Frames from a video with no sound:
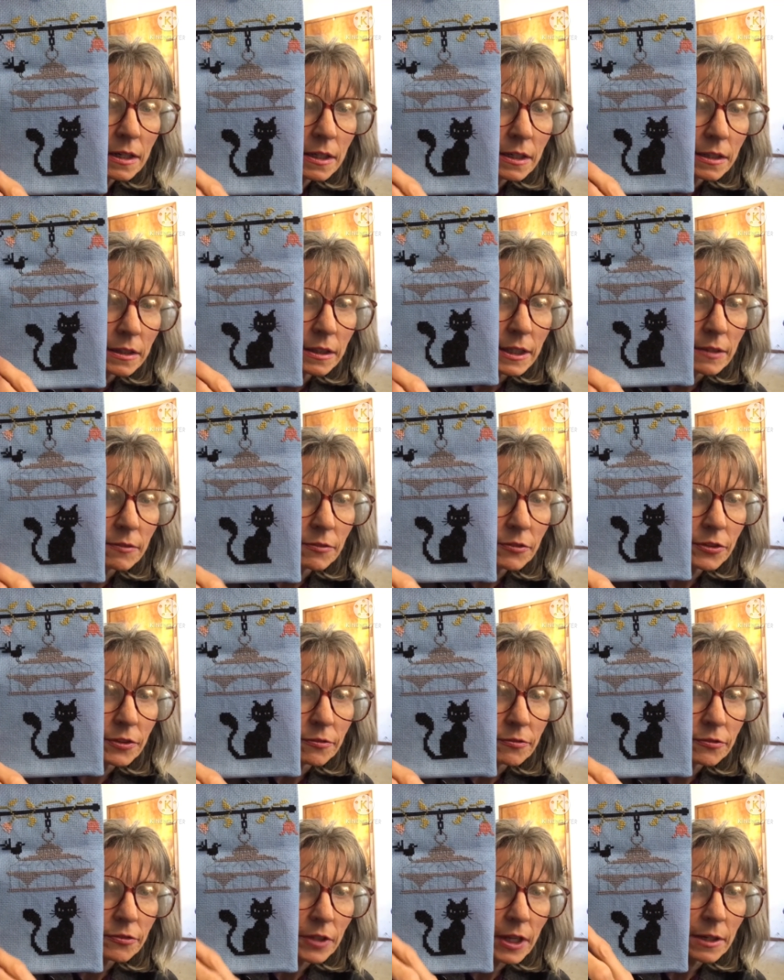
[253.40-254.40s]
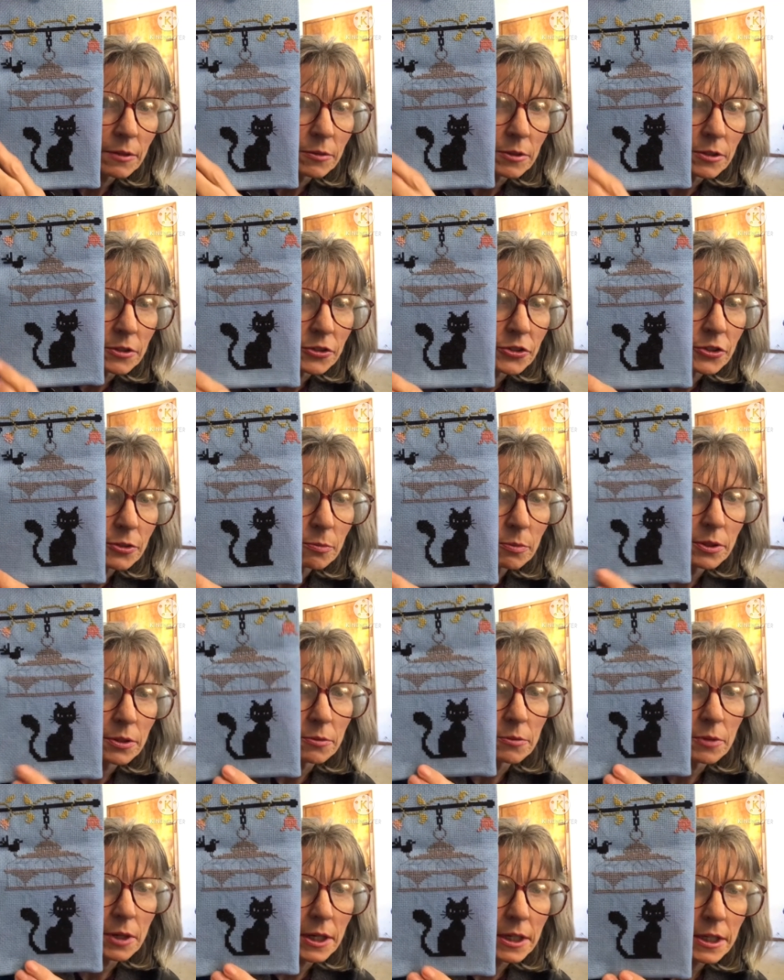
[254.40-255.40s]
leaves and flowers to put
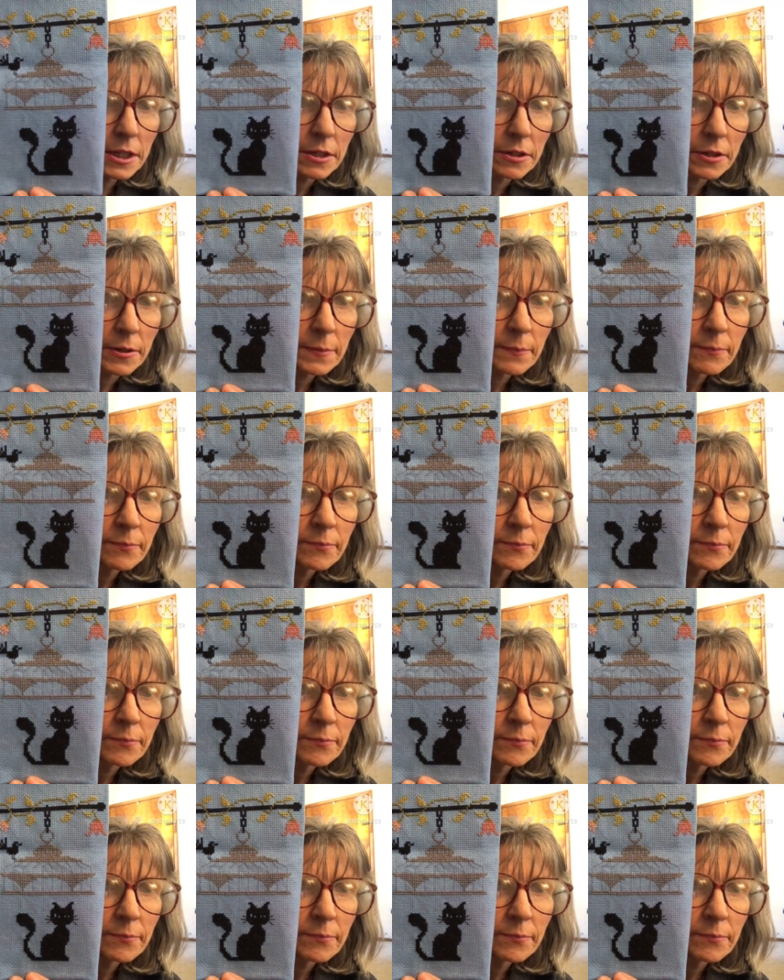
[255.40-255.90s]
right here.